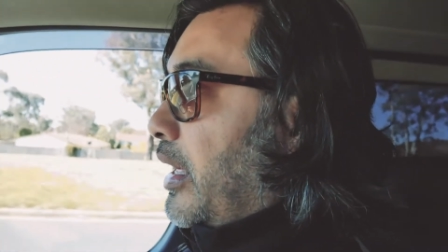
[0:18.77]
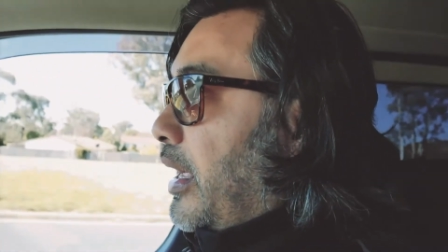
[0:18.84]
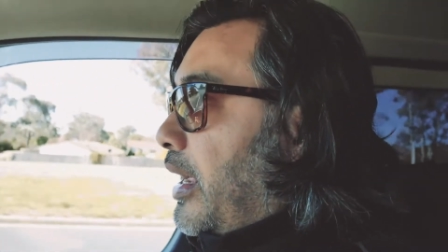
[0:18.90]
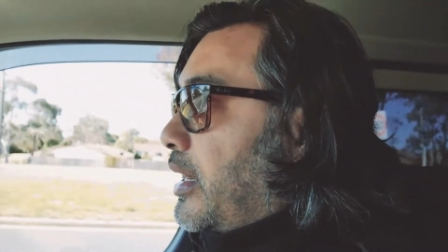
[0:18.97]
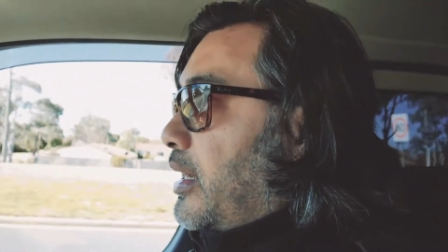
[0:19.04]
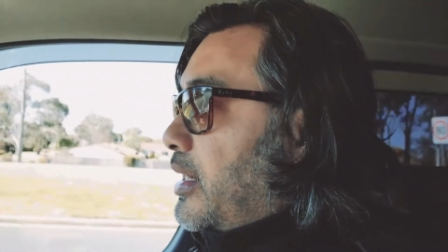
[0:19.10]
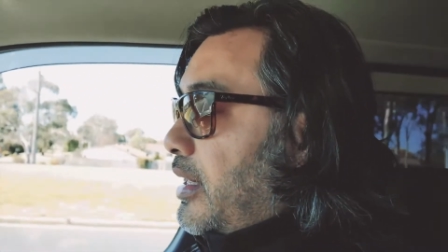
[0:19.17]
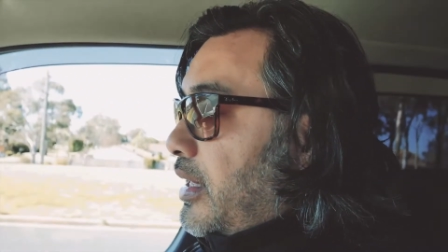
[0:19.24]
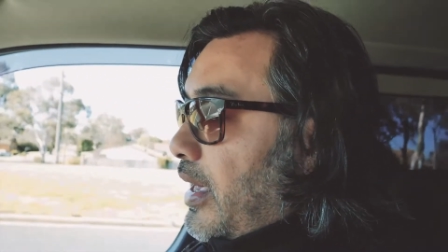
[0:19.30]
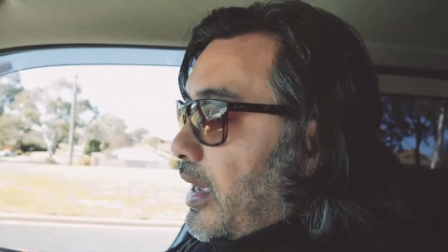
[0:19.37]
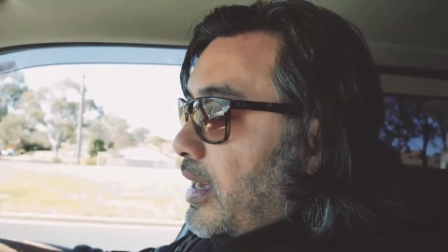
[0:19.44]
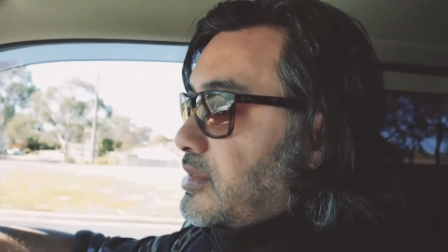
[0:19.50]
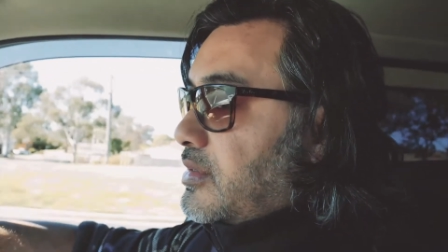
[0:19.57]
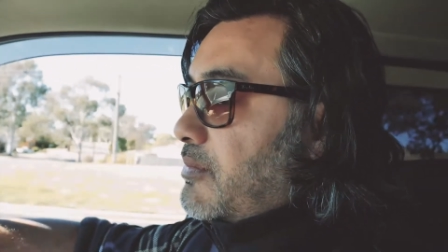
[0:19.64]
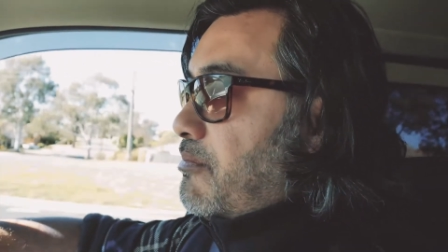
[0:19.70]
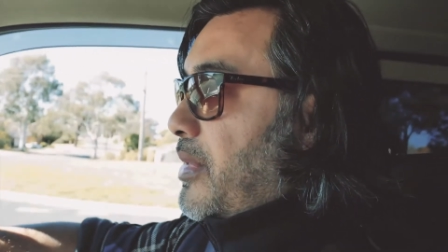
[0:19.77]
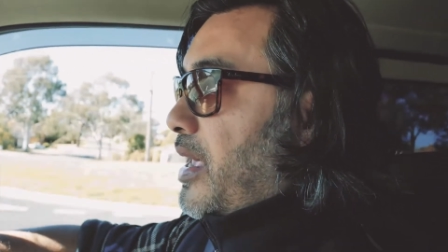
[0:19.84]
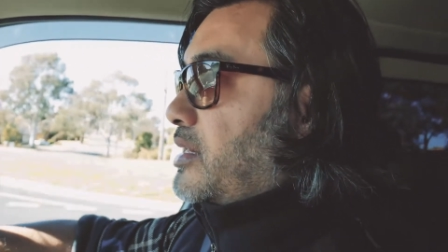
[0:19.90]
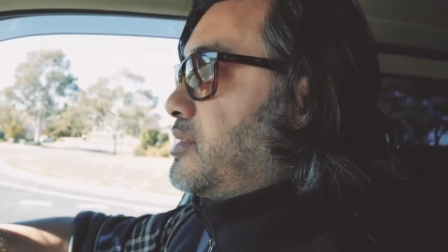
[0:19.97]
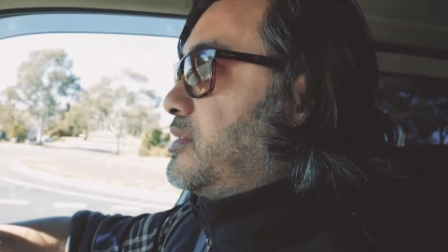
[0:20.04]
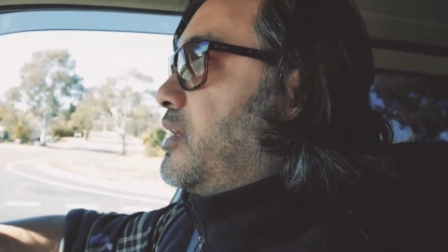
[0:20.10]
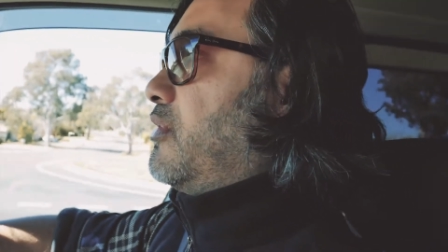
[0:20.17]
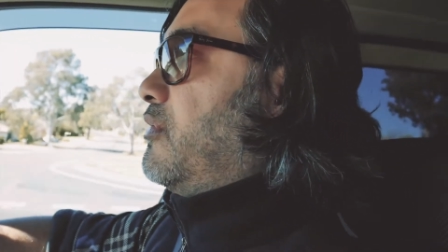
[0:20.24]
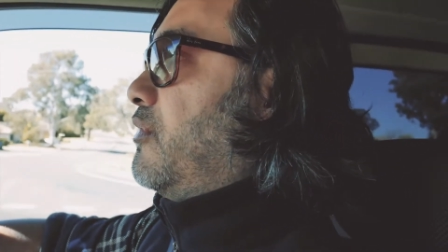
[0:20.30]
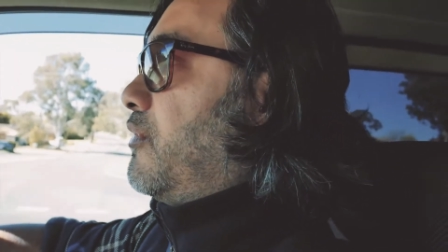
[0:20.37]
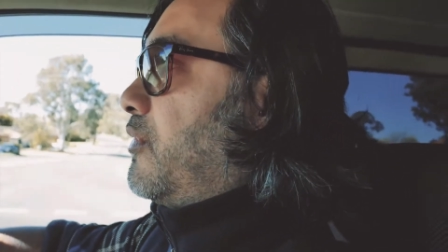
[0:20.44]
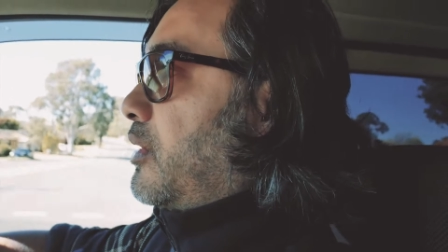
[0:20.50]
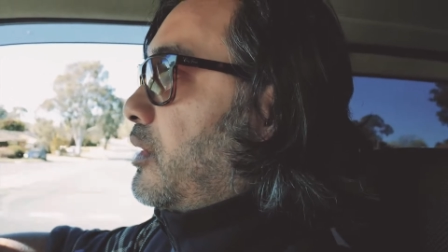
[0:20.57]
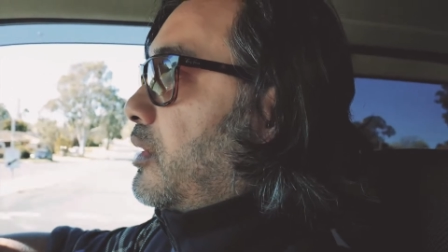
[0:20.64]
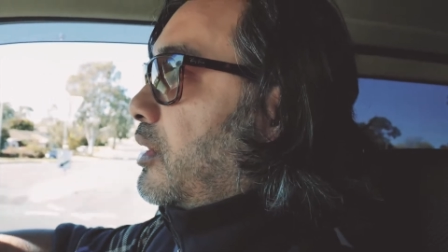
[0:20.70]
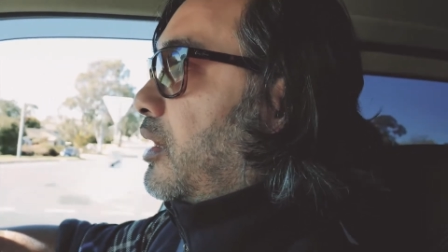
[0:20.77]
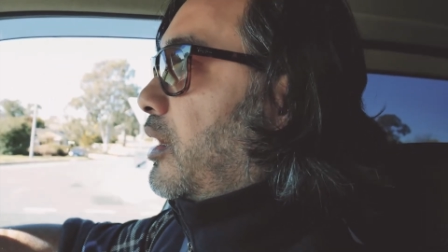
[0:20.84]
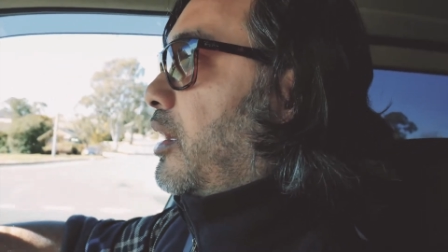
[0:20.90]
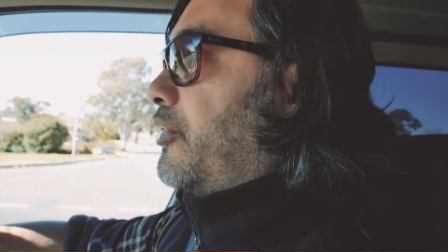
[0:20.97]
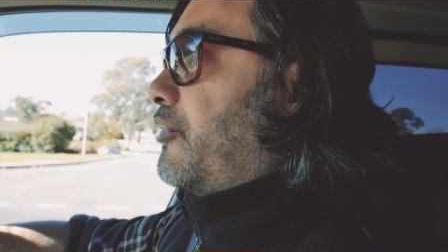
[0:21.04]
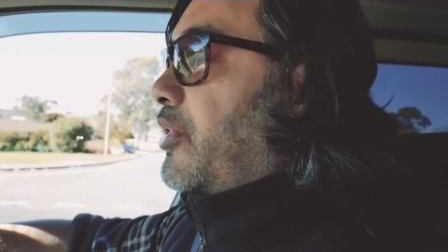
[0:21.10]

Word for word: And he has a massive uh,